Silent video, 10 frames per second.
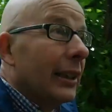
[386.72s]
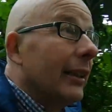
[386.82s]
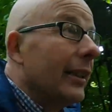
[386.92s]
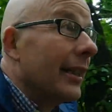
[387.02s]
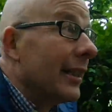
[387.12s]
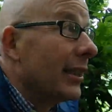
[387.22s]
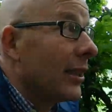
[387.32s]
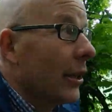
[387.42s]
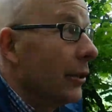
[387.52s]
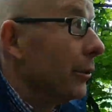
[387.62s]
This is
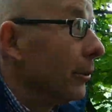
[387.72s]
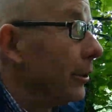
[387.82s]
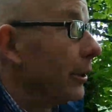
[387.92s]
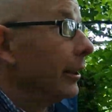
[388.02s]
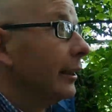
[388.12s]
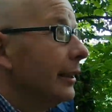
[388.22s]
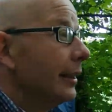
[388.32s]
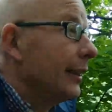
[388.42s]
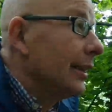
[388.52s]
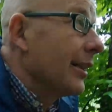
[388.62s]
so,
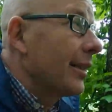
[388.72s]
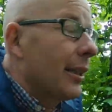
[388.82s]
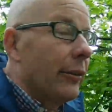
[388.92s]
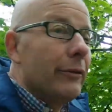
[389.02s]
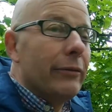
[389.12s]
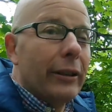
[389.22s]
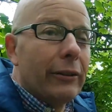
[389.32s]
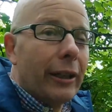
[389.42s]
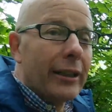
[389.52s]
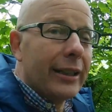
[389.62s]
so
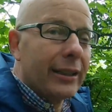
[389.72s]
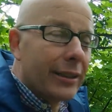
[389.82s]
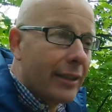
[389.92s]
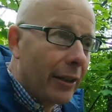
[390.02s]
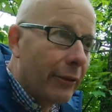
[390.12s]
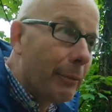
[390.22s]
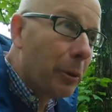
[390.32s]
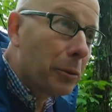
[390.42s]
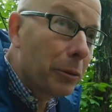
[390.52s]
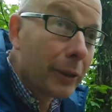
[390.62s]
invigorating and so
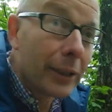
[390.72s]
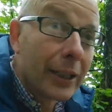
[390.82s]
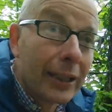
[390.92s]
important.